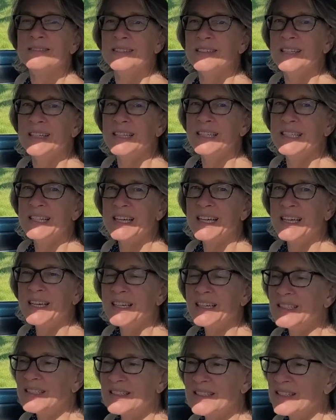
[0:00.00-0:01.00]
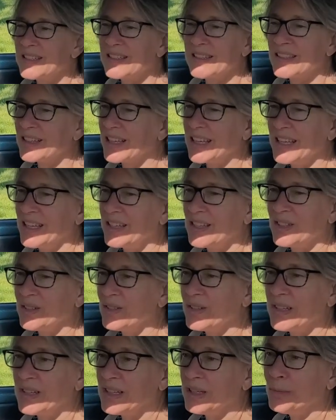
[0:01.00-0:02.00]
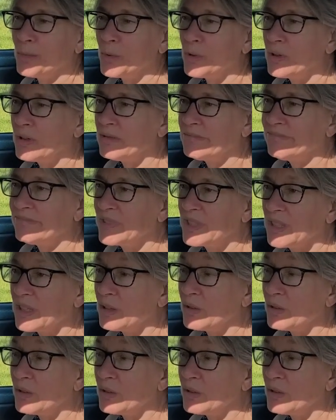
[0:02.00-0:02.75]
in a day. I can't do it anymore. So.